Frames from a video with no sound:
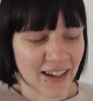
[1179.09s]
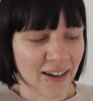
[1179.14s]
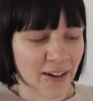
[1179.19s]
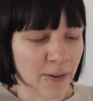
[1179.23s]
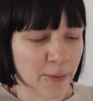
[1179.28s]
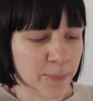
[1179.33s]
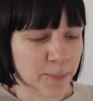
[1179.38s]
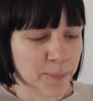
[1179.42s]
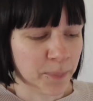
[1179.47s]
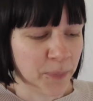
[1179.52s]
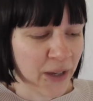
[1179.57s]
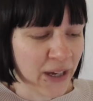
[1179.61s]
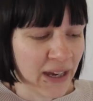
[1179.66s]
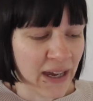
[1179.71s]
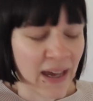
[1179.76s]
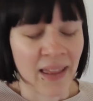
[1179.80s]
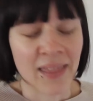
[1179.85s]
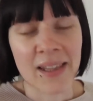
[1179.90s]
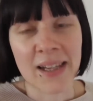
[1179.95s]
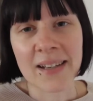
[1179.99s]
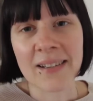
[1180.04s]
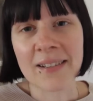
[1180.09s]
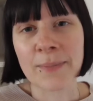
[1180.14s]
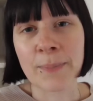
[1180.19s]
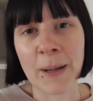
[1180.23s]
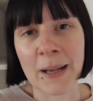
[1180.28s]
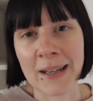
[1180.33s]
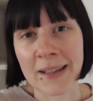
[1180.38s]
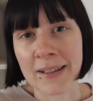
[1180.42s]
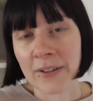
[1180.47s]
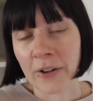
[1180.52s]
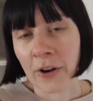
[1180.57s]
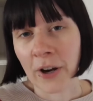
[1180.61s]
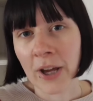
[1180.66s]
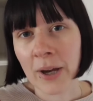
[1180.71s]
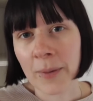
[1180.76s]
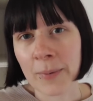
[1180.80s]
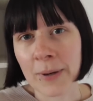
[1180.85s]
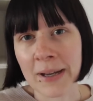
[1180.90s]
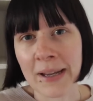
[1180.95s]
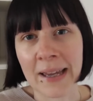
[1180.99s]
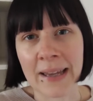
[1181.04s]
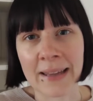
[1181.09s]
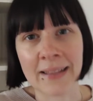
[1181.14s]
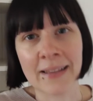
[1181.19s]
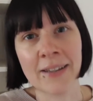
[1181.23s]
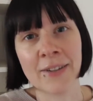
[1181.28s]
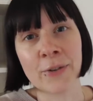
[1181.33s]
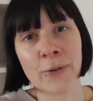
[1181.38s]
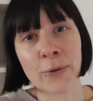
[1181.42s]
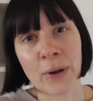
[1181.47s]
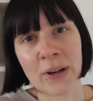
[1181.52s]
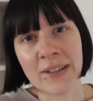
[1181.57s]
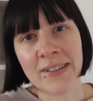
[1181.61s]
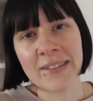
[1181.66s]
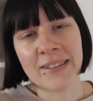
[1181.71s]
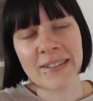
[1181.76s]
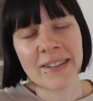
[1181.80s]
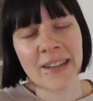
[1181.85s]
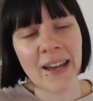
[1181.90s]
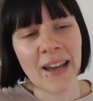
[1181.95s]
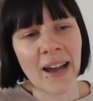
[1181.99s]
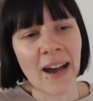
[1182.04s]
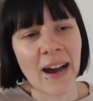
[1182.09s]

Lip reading: And that is Belladonna by Adalyn Grace.